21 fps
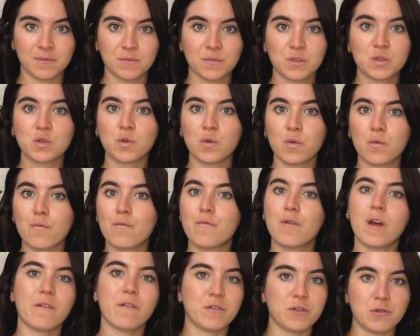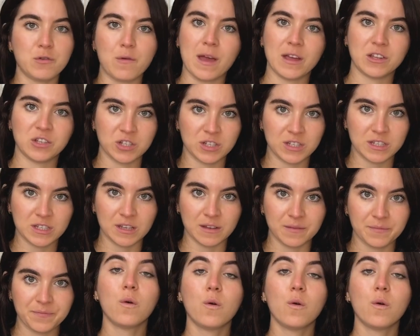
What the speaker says: so revenue agency,